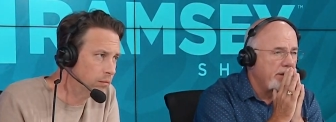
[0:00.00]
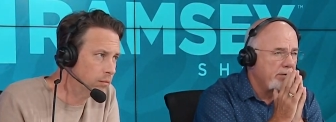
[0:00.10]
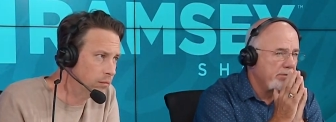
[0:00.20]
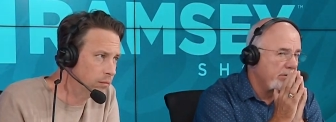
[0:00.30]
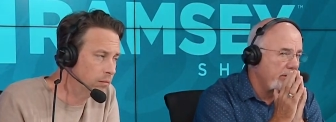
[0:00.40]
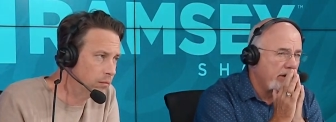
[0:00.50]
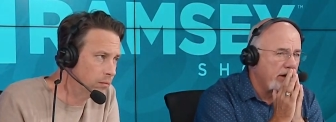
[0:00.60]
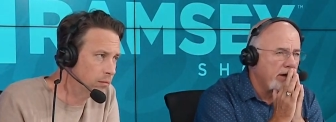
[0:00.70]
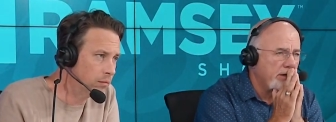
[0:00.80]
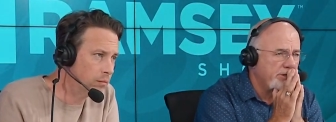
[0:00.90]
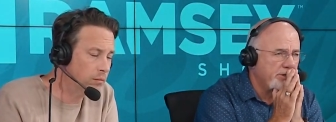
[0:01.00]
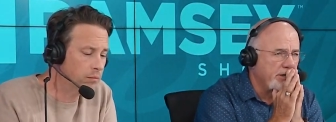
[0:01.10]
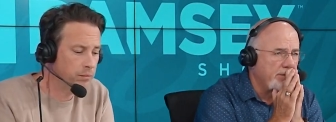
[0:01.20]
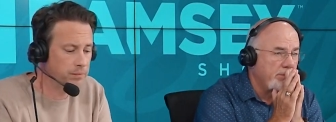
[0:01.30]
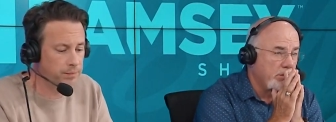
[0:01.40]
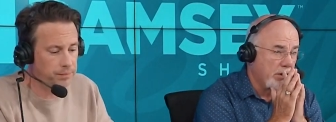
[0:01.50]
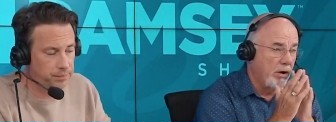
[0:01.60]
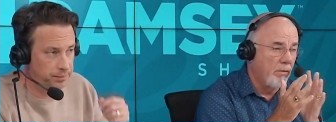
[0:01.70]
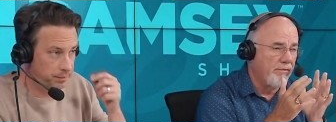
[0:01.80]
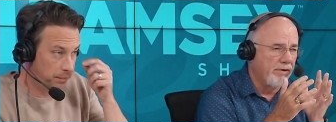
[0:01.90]
Speaker 1: better than any college job,
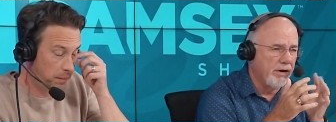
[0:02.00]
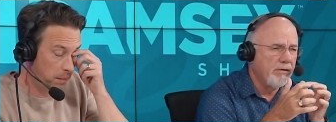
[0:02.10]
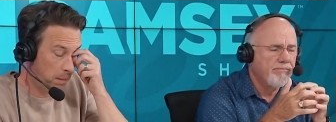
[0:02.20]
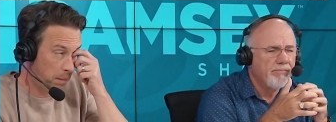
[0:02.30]
hopefully.